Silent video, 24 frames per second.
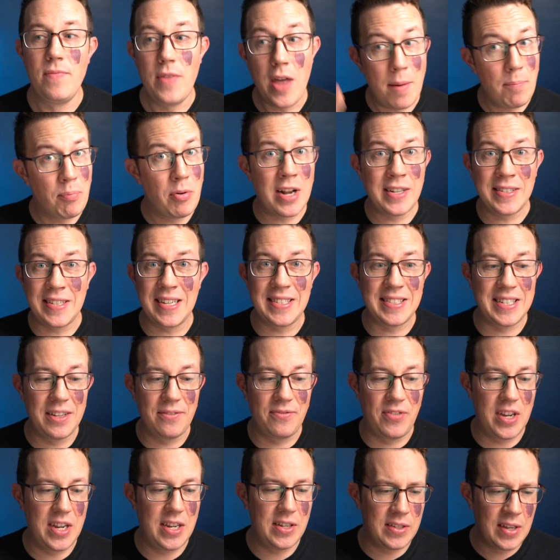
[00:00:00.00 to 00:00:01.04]
Not processing
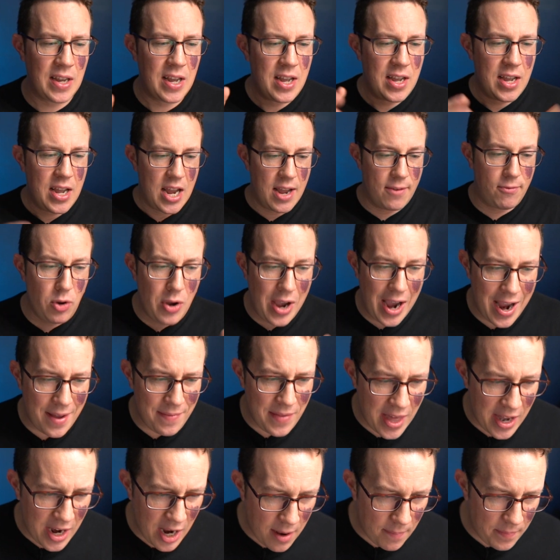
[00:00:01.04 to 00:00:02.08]
fees. If you add
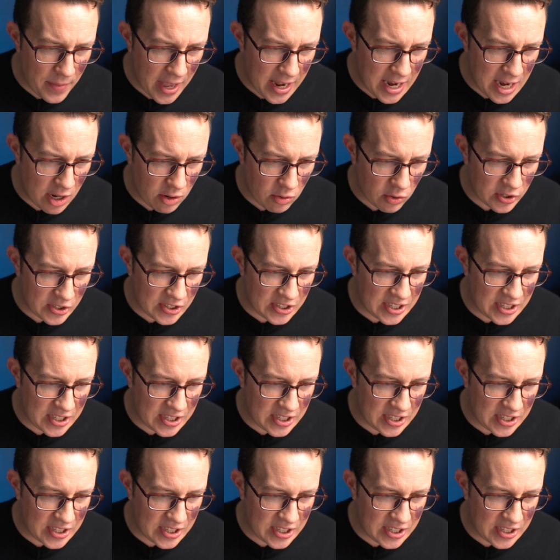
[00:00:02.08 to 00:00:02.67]
that up, that equals